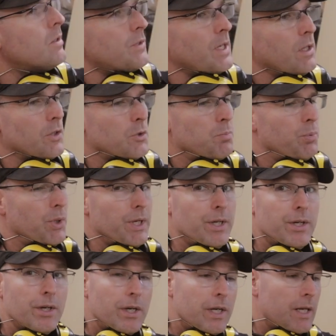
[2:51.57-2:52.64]
So that looks pretty
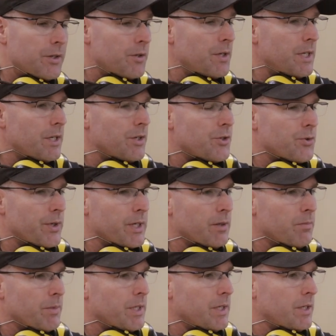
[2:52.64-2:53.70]
good. I do need to
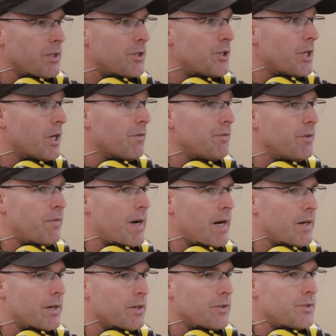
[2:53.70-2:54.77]
trim the shelf
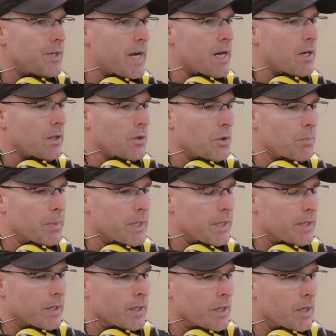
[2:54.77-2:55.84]
dividers down a little
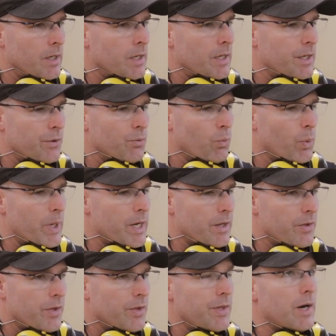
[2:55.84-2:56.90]
bit in
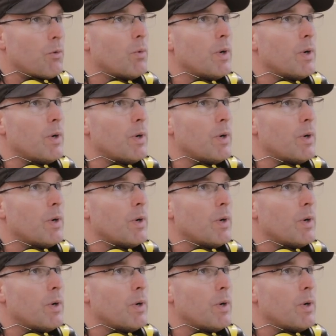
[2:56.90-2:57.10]
width. That